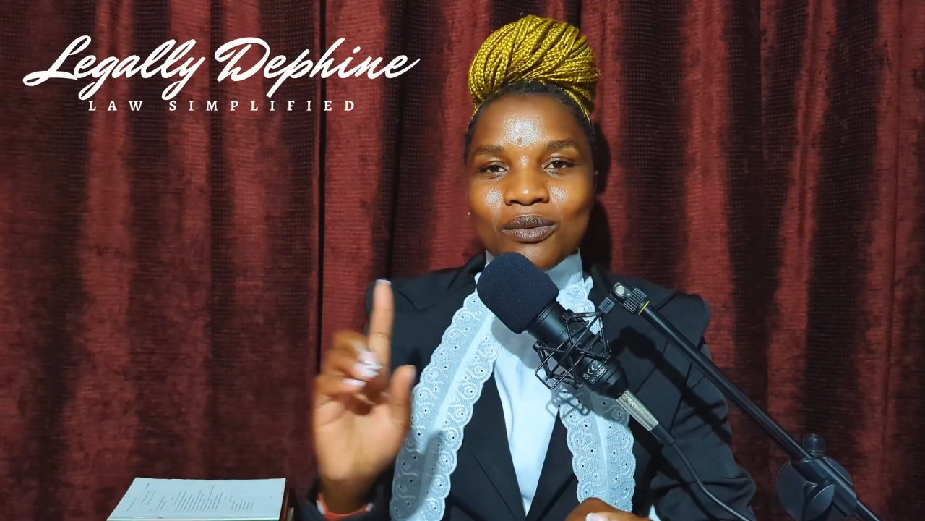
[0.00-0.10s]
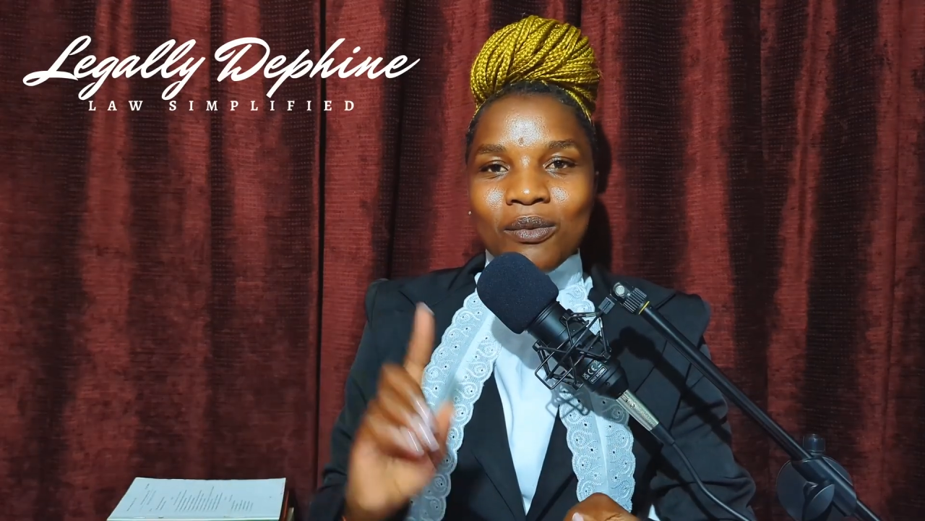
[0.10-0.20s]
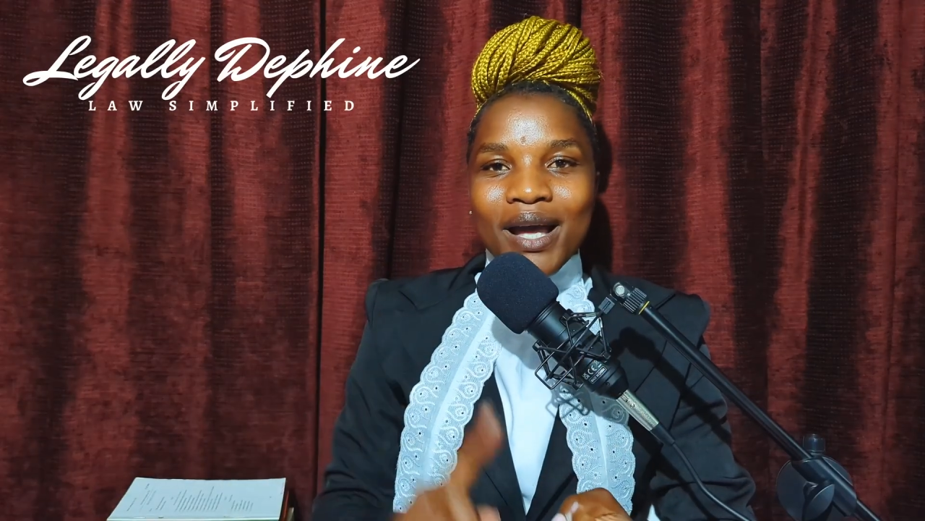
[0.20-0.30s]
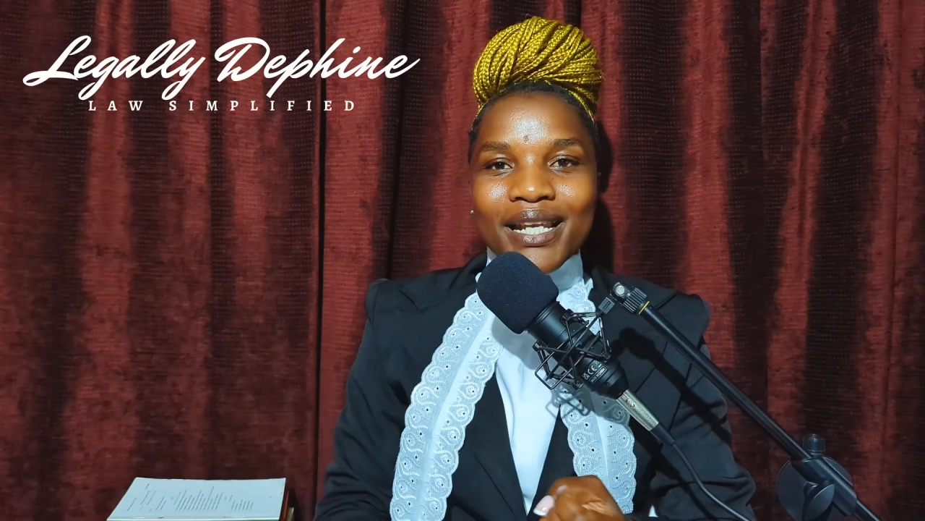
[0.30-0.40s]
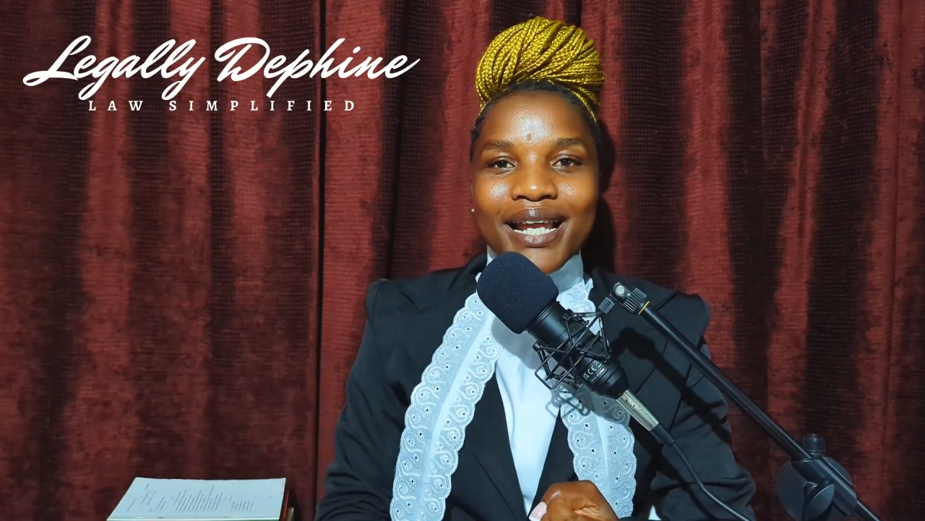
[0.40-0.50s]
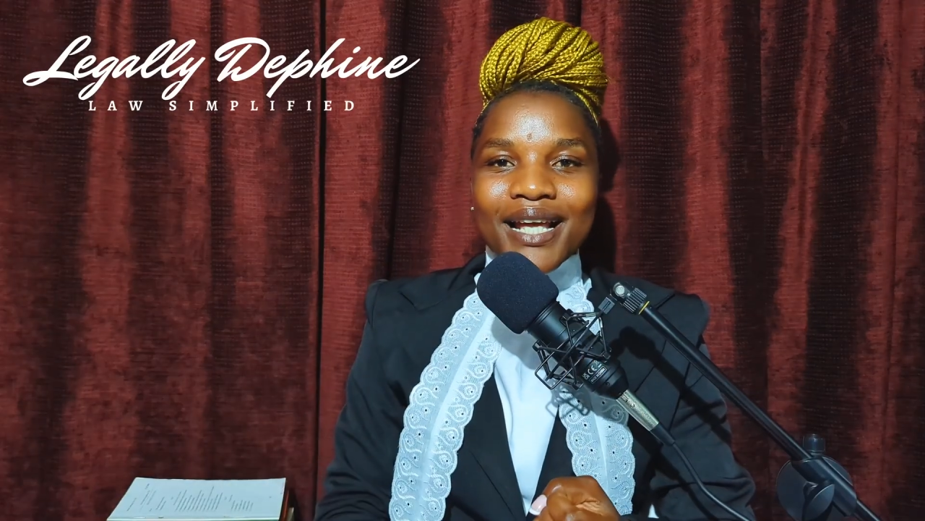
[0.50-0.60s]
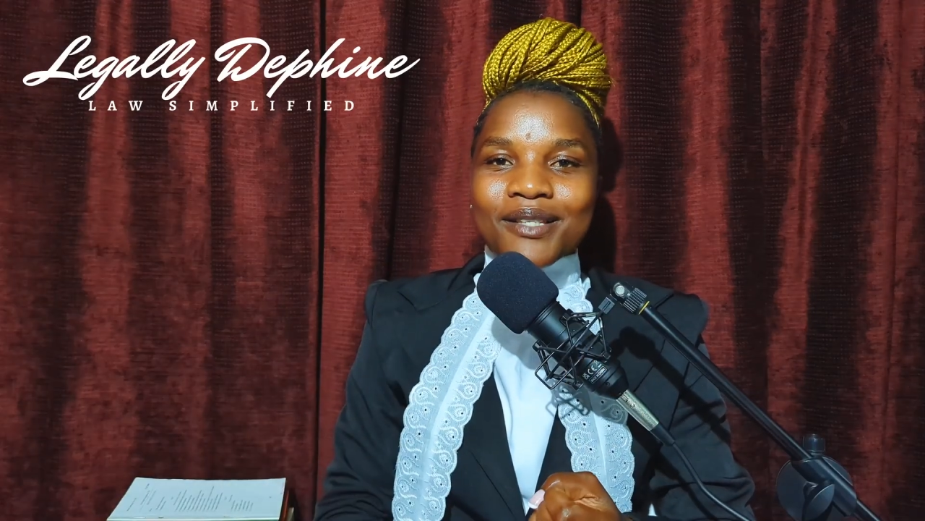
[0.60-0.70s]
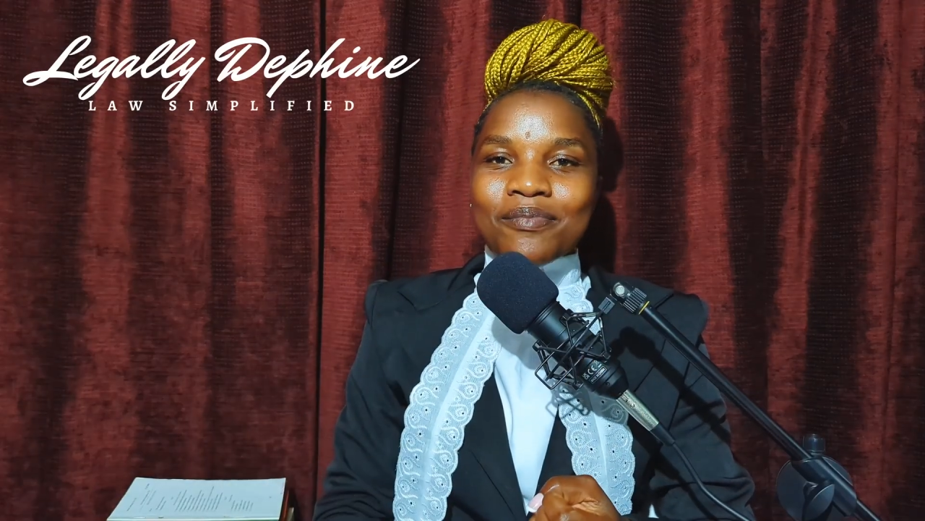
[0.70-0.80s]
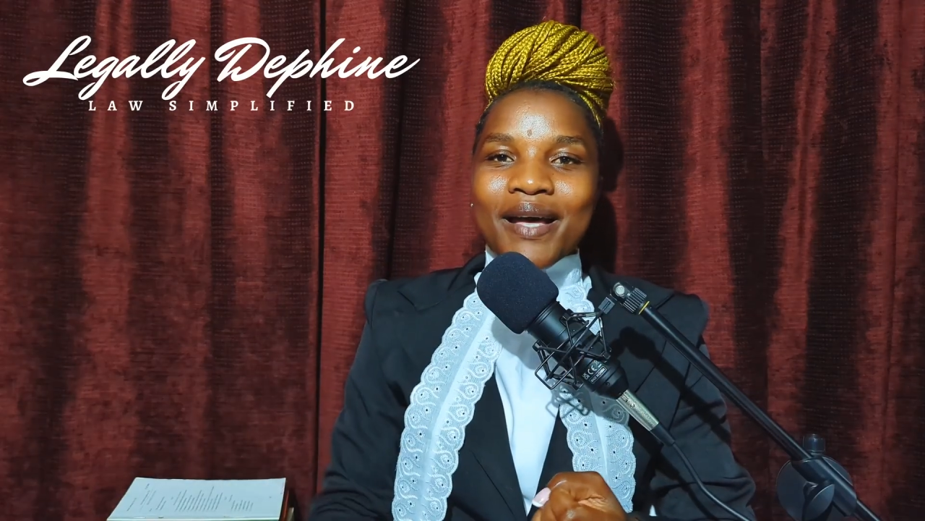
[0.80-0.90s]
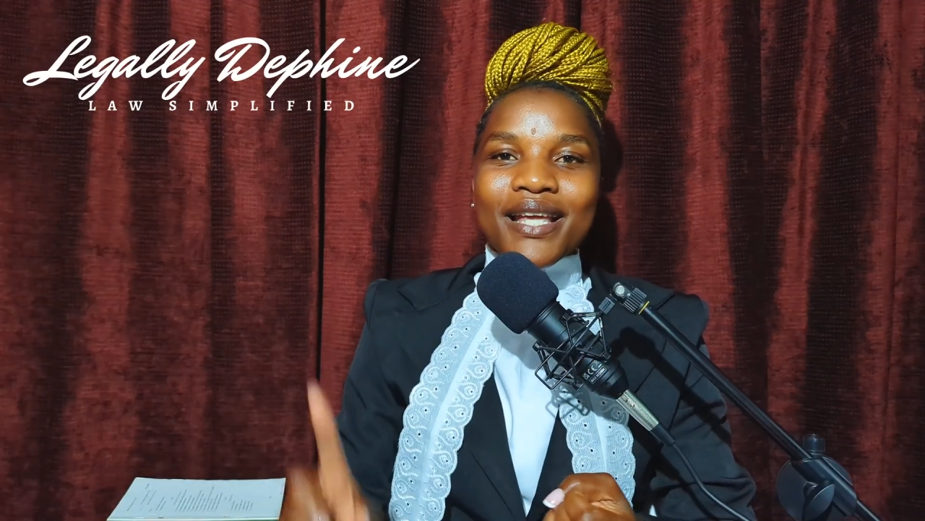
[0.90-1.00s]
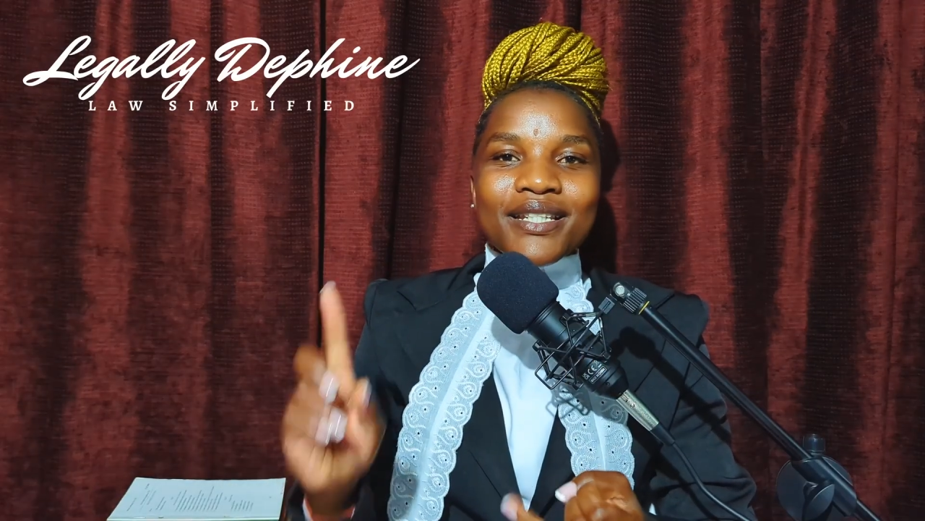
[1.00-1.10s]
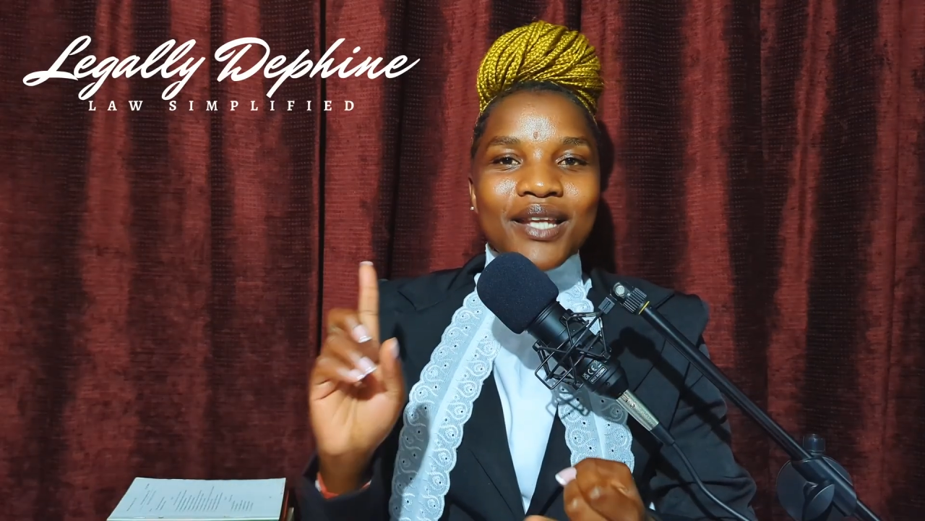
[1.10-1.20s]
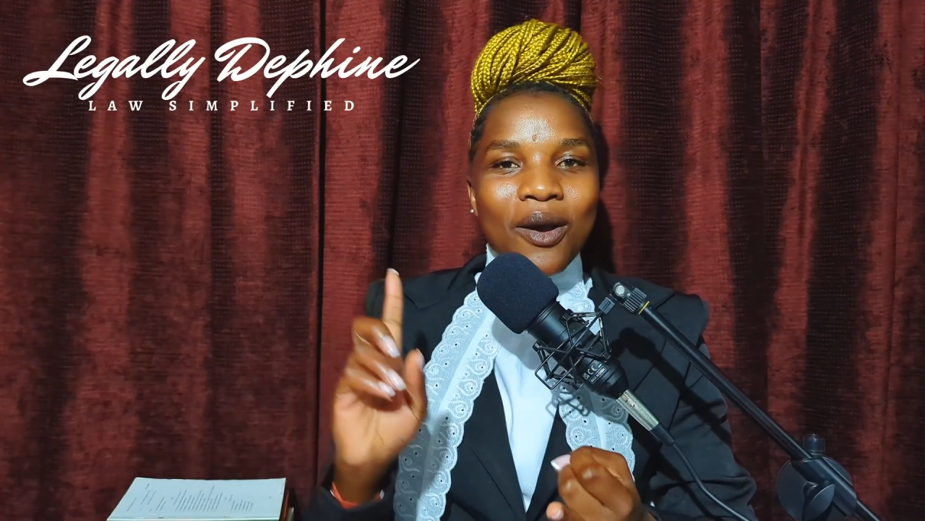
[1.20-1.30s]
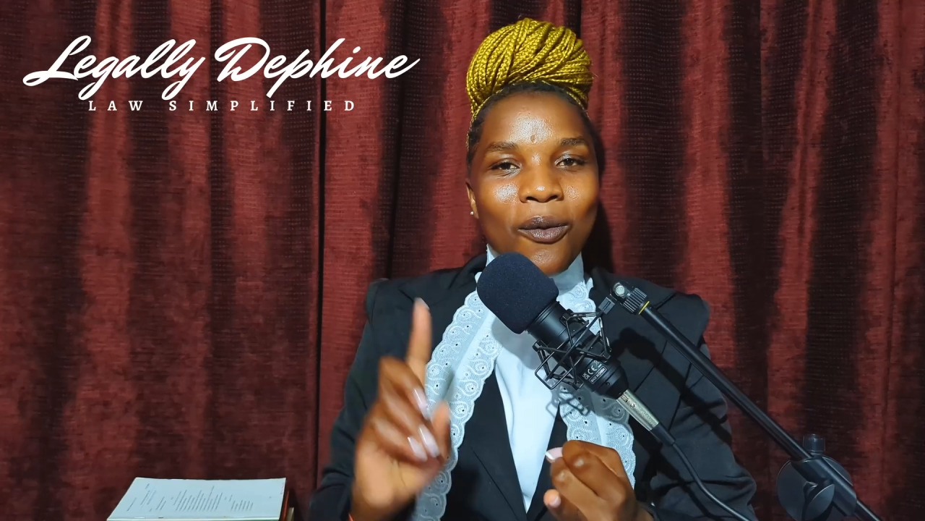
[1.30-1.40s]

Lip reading: one husband,